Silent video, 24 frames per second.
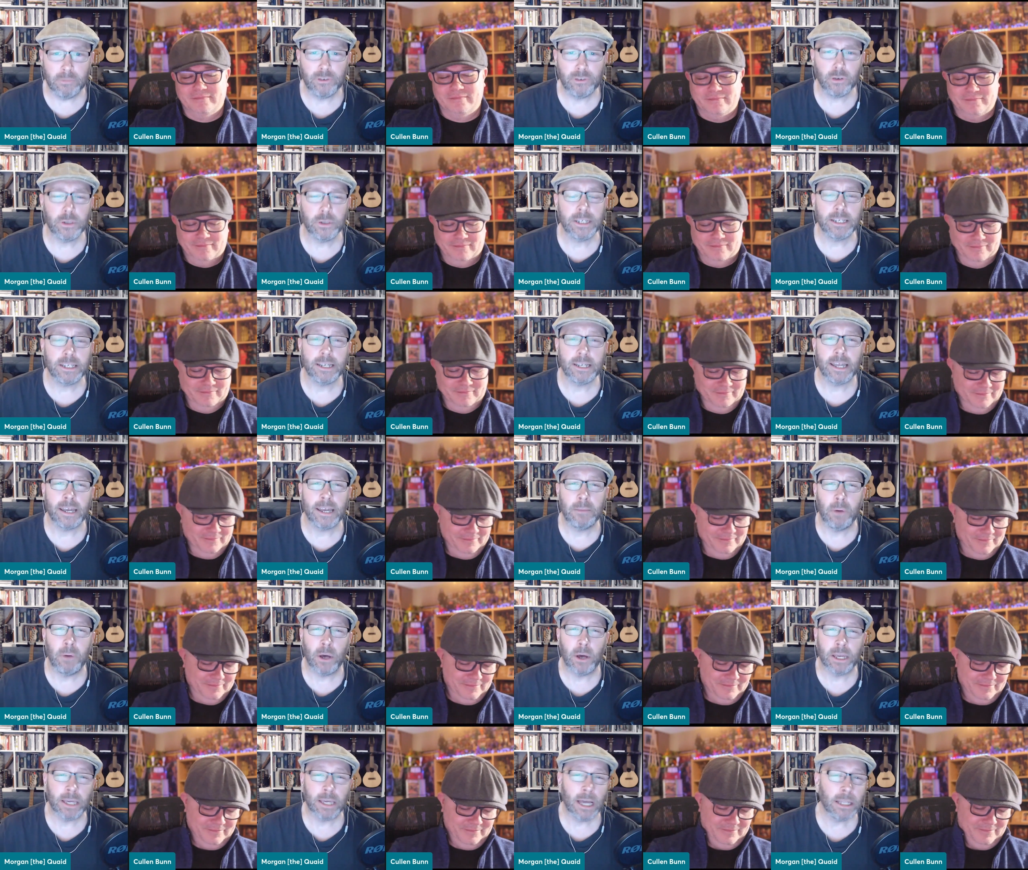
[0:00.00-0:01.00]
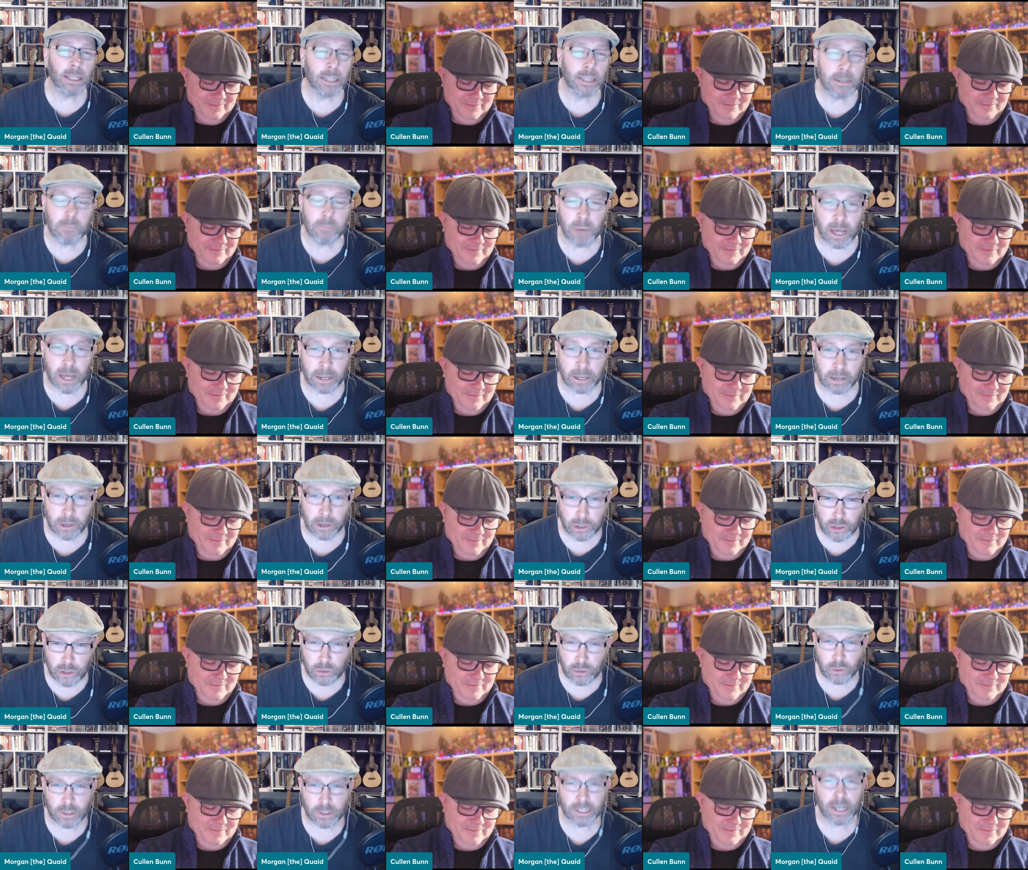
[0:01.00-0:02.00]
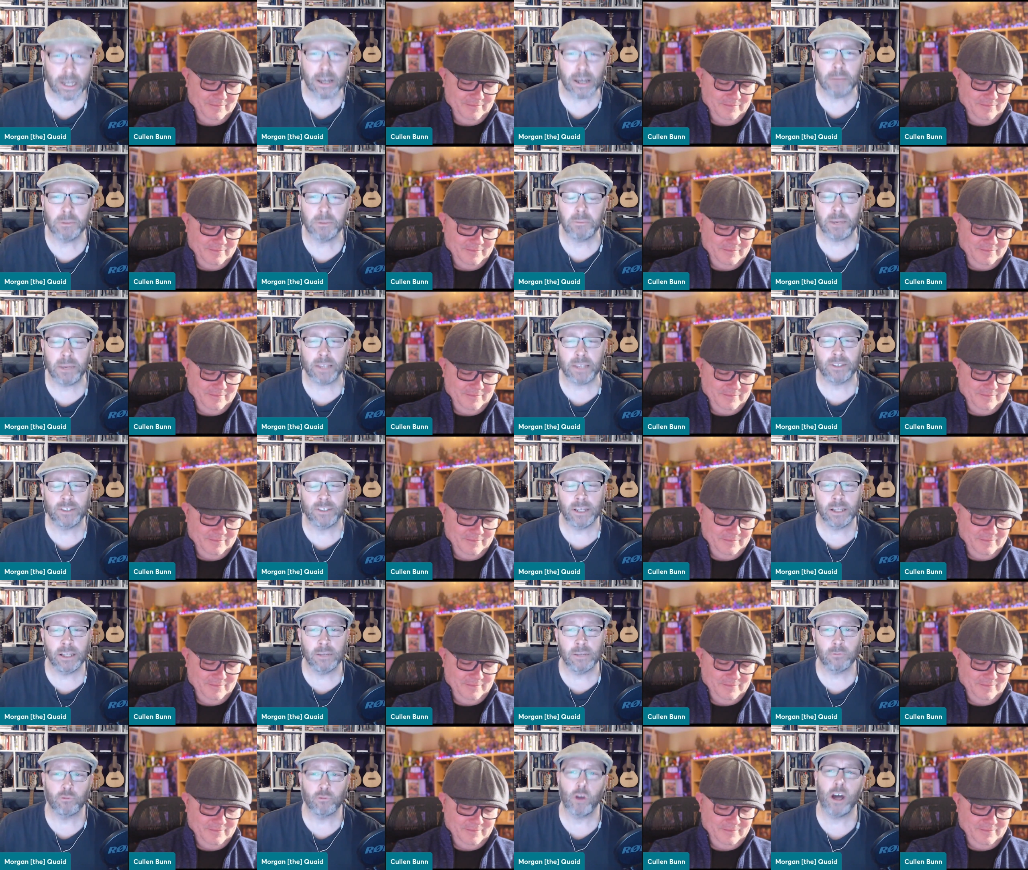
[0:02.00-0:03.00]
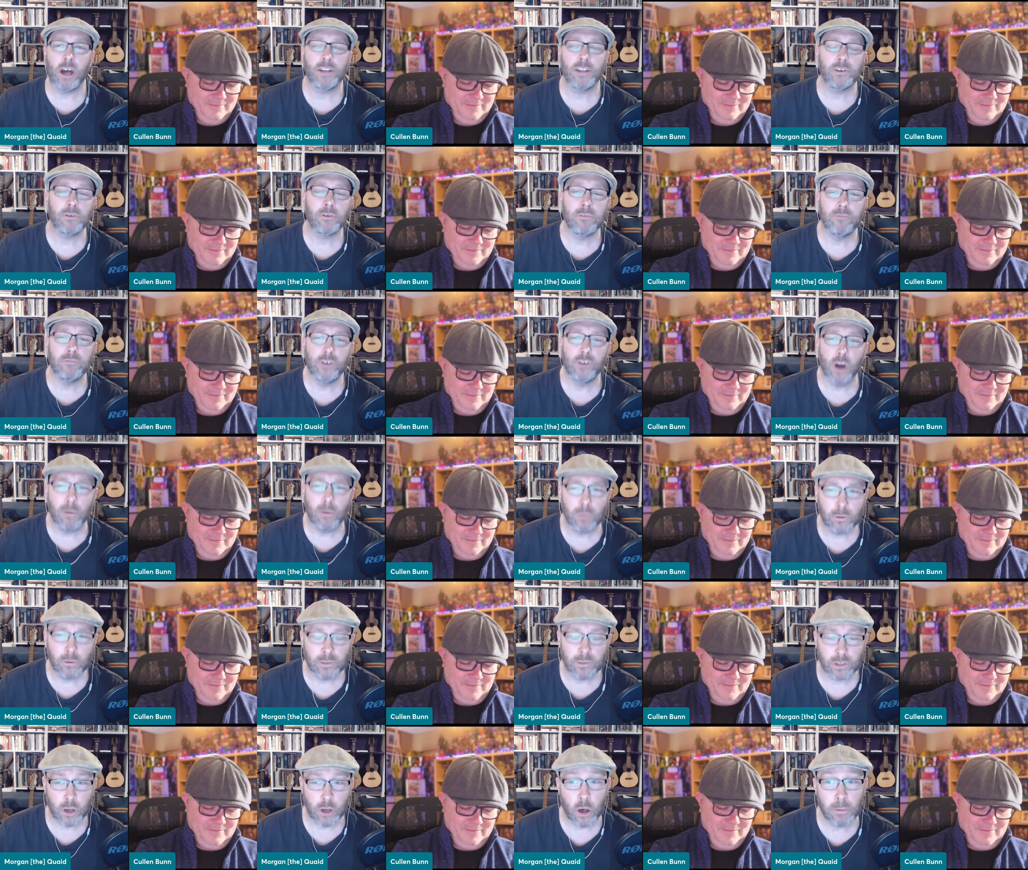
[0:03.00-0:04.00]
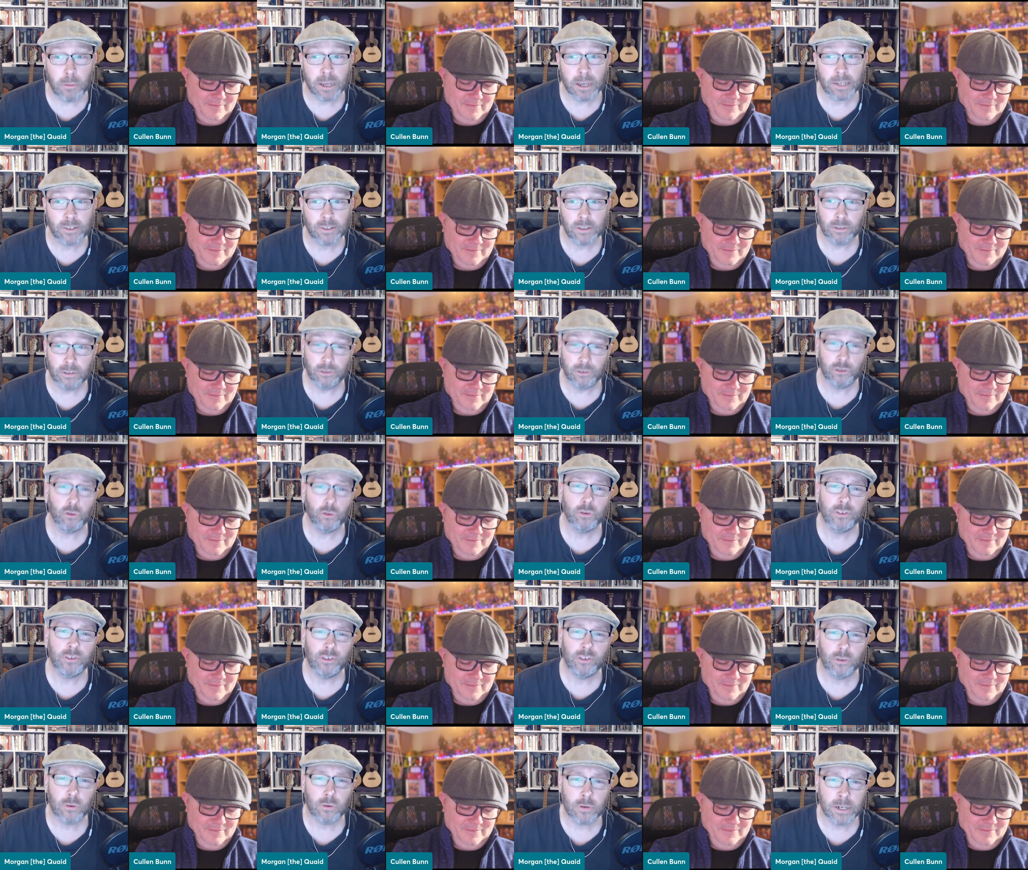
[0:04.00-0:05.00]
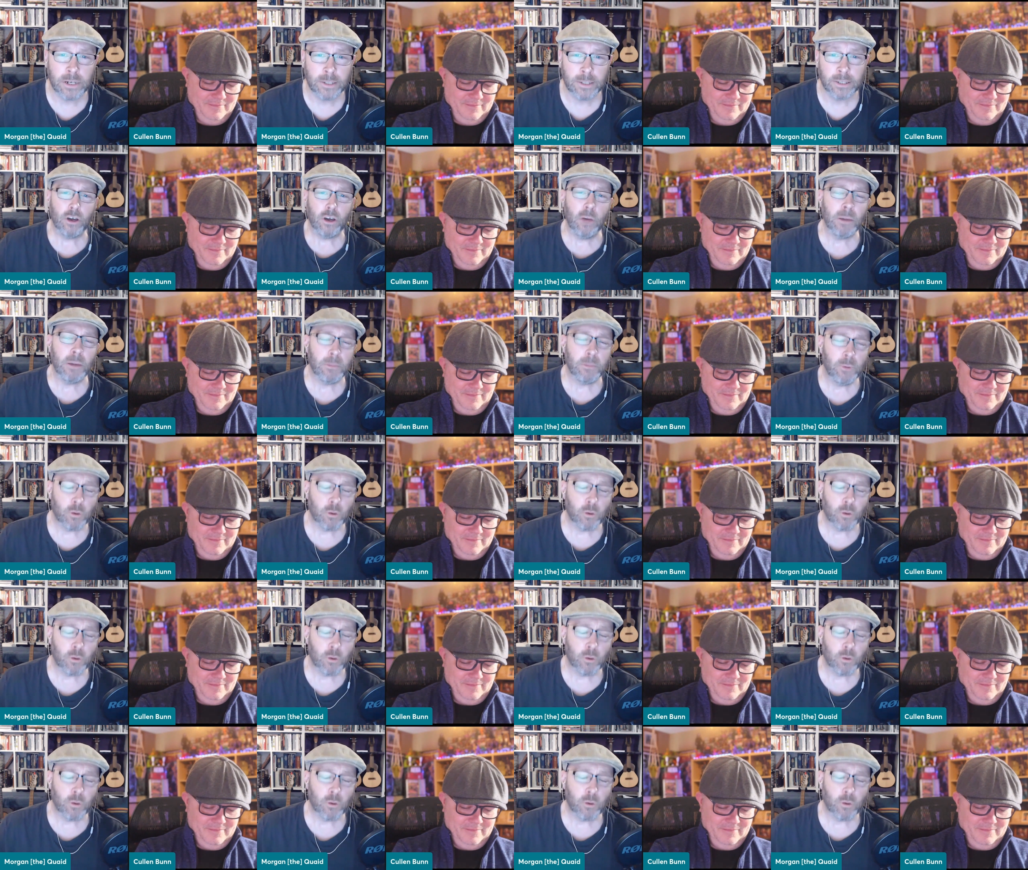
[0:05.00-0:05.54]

Speaker 1: joined today by Cullen Bunn, New York Times bestseller, writer of novels, comics, and short stories, comic